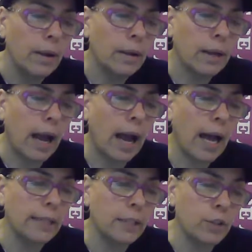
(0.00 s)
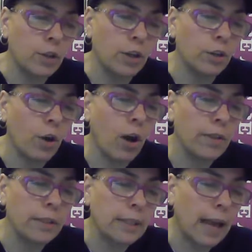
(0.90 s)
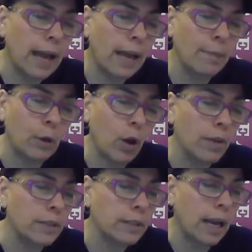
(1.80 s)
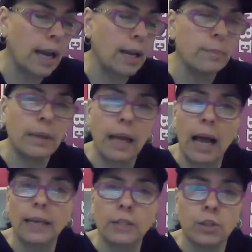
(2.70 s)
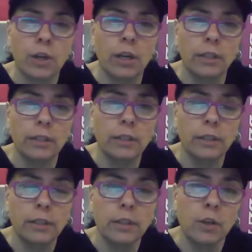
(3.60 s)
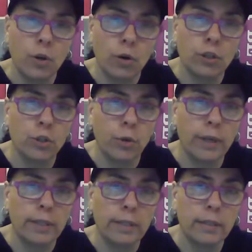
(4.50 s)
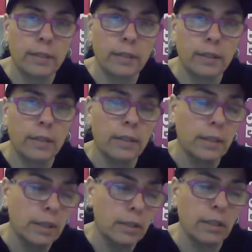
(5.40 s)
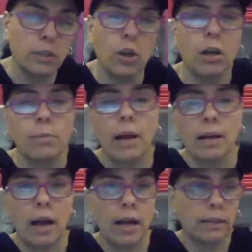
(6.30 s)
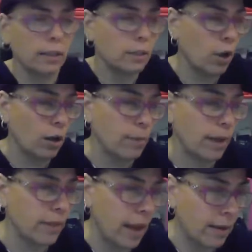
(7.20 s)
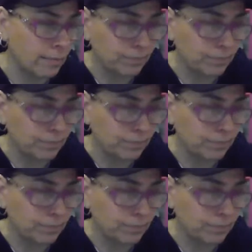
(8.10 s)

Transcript: God is good all the time, and all the time, God is good. Your choice. So let's talk about God. Let's talk about that.